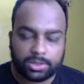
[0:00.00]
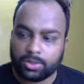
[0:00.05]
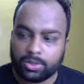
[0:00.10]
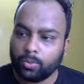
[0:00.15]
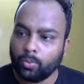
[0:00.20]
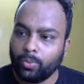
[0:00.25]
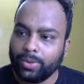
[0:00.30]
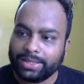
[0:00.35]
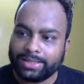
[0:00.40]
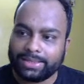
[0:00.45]

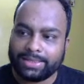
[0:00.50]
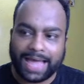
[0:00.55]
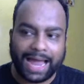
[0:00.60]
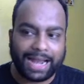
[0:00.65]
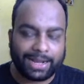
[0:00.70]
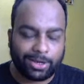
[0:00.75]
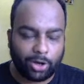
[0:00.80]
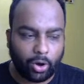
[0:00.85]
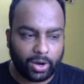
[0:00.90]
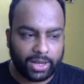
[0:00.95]
with
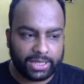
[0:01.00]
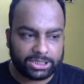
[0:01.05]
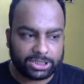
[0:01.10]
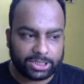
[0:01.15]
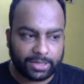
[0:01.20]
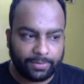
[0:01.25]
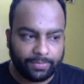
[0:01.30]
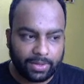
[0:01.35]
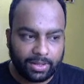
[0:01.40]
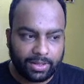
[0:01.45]
that knowledge,
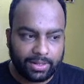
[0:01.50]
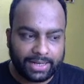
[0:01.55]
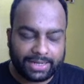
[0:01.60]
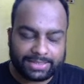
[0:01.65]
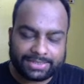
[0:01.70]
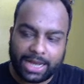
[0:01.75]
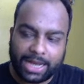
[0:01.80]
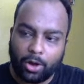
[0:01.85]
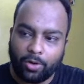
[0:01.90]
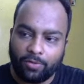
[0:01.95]
let's
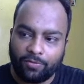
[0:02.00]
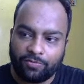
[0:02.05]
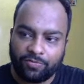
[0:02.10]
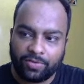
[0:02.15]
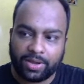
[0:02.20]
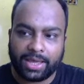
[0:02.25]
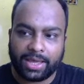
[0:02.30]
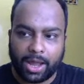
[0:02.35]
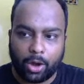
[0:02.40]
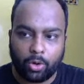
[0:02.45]
now
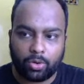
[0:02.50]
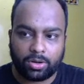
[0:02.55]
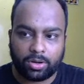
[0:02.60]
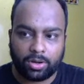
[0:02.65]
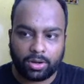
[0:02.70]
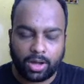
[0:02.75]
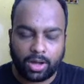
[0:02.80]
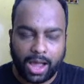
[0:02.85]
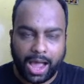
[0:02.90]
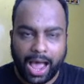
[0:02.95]
figure out
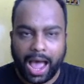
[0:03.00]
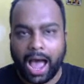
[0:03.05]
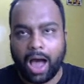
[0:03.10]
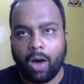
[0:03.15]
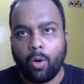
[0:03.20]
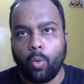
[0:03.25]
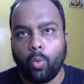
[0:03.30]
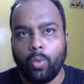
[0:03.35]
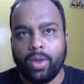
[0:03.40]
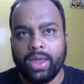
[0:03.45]

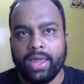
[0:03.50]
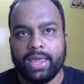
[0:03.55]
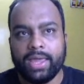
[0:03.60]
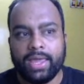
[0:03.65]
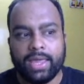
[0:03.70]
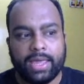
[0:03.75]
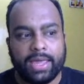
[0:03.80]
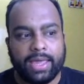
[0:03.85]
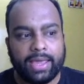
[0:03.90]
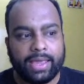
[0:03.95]
how we
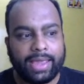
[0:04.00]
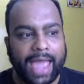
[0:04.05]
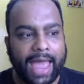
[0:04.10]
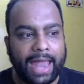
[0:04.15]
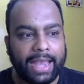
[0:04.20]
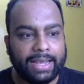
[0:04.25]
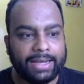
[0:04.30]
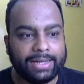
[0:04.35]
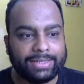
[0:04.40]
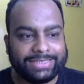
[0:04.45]

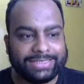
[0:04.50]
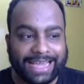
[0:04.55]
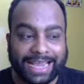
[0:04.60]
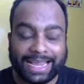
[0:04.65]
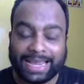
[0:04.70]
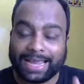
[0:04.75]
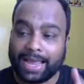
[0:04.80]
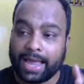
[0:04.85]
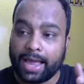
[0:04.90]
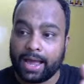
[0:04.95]
can
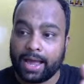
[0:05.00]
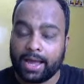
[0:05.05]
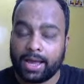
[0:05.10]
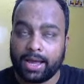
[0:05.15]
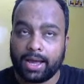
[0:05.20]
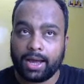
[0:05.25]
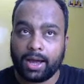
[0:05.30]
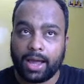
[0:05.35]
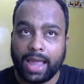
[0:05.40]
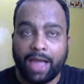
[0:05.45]
check
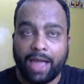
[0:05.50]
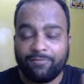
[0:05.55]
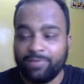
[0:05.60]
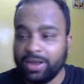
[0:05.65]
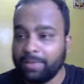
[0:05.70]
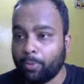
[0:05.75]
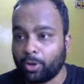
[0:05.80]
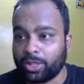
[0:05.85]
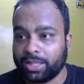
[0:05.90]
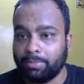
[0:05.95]
every
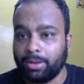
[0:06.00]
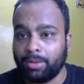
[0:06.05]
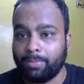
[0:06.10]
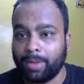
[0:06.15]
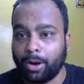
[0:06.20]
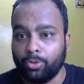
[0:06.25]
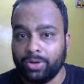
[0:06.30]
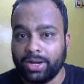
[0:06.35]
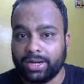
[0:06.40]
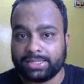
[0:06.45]
possible
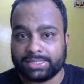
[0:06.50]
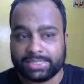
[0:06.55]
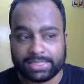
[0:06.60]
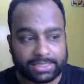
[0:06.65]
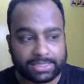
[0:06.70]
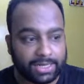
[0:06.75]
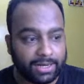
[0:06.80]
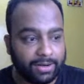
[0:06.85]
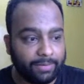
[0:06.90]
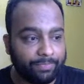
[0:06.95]
bounded
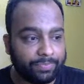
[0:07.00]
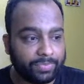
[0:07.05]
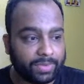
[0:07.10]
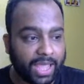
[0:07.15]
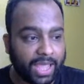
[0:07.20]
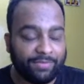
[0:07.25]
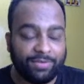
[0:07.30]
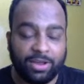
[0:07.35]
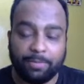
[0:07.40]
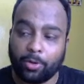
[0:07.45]
signal,
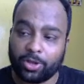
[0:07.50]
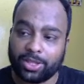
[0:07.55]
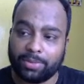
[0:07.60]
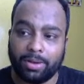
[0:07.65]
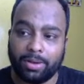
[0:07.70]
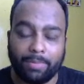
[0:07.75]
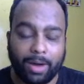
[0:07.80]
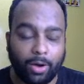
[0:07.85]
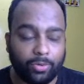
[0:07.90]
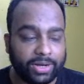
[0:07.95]
every possible
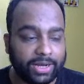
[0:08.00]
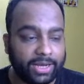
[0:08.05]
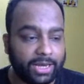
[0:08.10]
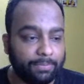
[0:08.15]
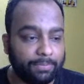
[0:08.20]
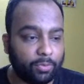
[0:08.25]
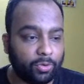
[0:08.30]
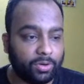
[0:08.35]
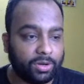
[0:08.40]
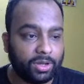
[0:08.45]
bounded
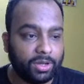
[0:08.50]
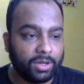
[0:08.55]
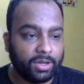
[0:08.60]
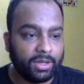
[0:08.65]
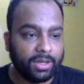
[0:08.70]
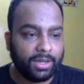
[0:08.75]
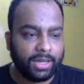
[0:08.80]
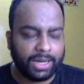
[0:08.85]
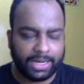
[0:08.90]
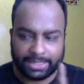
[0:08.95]
input
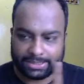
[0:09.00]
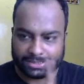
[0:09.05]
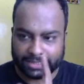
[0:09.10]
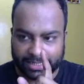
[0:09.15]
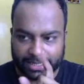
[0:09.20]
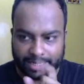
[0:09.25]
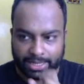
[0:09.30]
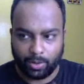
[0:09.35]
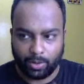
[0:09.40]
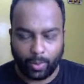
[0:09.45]
in a
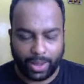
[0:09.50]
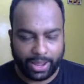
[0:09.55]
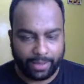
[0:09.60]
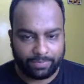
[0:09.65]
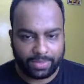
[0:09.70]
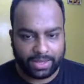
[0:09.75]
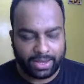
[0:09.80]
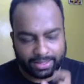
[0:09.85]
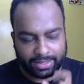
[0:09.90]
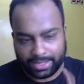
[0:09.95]
single way,
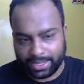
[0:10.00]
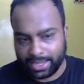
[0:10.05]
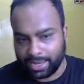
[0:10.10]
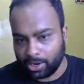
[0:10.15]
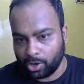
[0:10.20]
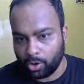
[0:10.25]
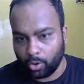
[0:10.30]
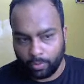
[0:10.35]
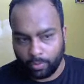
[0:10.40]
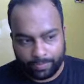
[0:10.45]
in a single
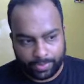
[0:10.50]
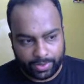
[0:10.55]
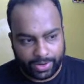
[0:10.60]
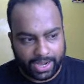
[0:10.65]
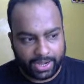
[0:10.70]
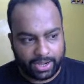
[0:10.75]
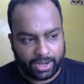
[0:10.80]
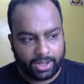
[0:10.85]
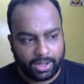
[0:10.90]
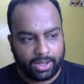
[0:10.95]
go,
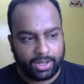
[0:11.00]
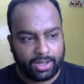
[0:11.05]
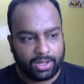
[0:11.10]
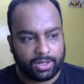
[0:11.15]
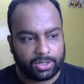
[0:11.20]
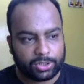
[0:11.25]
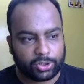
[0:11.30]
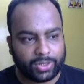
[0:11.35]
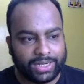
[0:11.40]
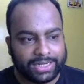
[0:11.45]
right?
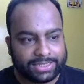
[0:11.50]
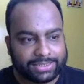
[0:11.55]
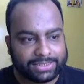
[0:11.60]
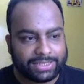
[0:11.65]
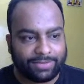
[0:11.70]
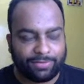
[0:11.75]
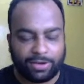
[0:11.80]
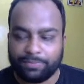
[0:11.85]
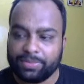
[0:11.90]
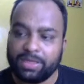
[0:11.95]
So let's
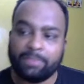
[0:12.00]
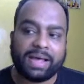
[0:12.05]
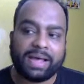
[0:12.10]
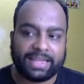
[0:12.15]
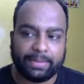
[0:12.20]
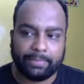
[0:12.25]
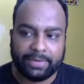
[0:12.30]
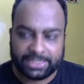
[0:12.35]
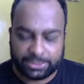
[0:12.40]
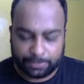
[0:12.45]
develop the
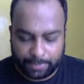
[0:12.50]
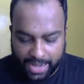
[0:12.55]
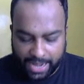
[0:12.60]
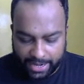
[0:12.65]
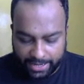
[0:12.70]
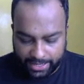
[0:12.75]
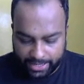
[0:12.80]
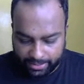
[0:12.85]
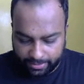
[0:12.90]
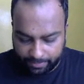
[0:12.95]
mathematics
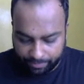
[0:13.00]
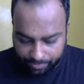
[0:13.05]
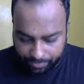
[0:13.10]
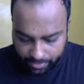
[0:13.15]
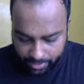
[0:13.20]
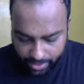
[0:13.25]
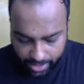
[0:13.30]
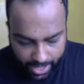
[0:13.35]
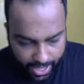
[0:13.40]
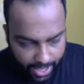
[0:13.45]
behind it.
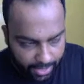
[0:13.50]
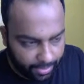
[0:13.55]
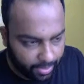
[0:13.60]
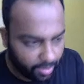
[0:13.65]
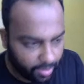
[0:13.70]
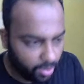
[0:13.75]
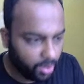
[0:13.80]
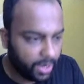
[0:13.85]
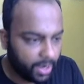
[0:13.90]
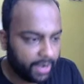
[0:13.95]

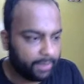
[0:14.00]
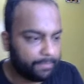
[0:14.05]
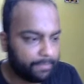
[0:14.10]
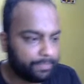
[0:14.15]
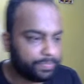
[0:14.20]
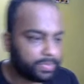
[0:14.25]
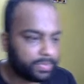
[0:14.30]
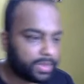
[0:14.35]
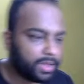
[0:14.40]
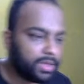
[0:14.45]
All right,
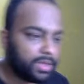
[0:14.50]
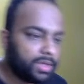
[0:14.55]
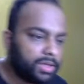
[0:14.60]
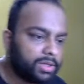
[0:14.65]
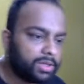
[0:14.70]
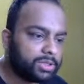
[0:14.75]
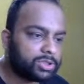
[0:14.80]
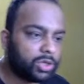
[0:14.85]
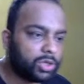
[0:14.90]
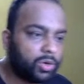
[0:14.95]

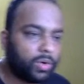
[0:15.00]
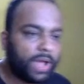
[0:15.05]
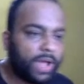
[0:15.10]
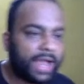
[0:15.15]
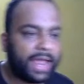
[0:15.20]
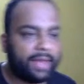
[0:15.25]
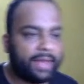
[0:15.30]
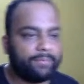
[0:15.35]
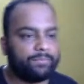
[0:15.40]
so again,